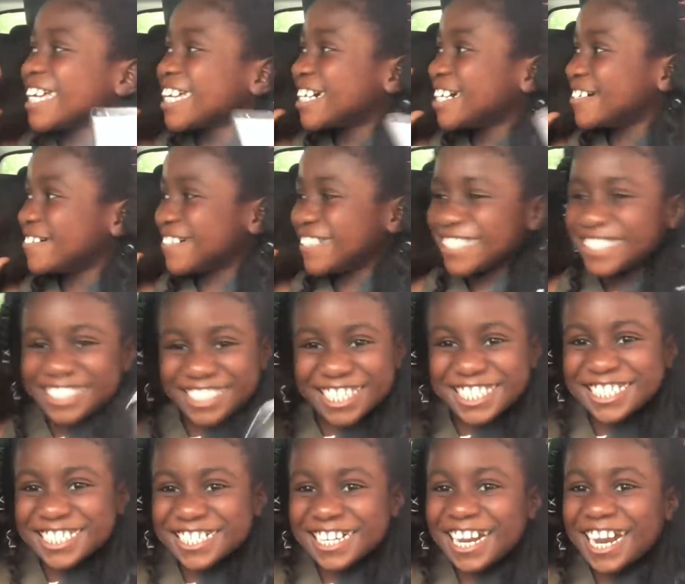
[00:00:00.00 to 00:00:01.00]
comment,
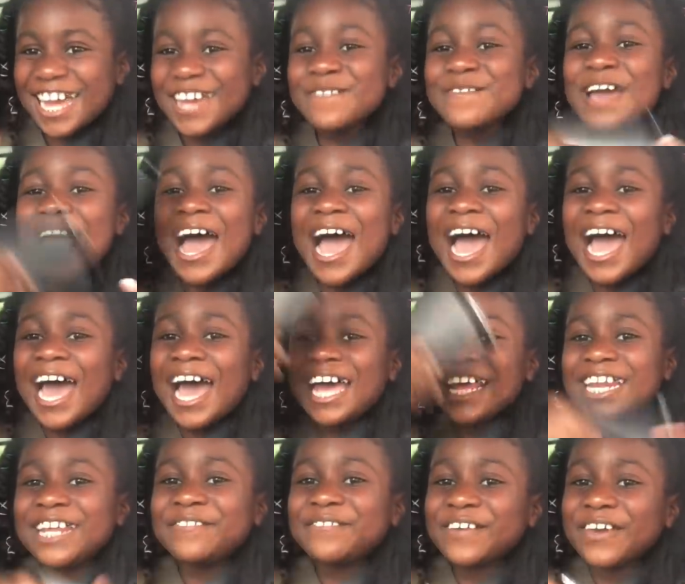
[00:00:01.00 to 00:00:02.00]
subscribe.
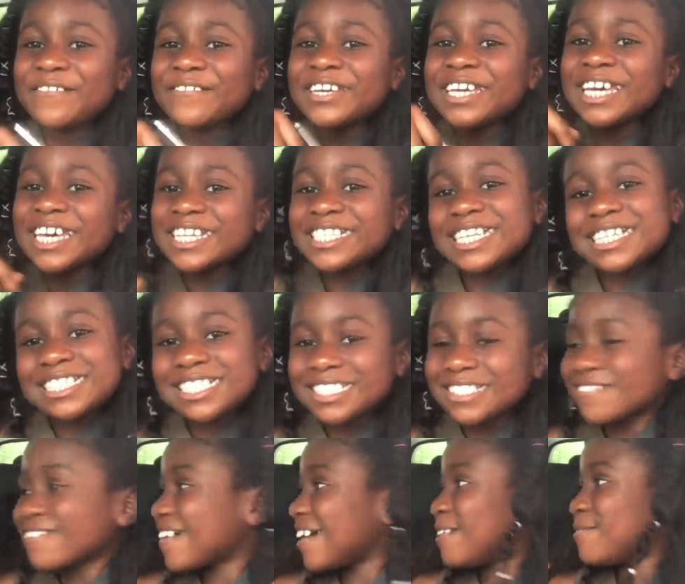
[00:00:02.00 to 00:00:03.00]
If you haven't hit that
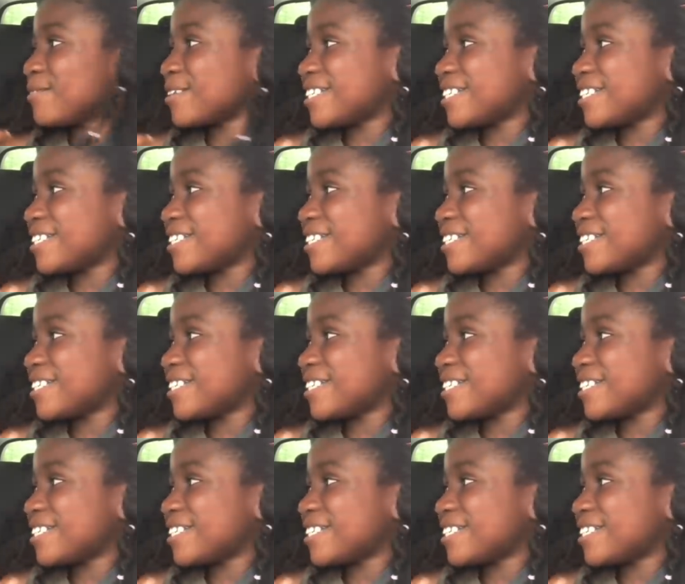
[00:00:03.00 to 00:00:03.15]
subscribe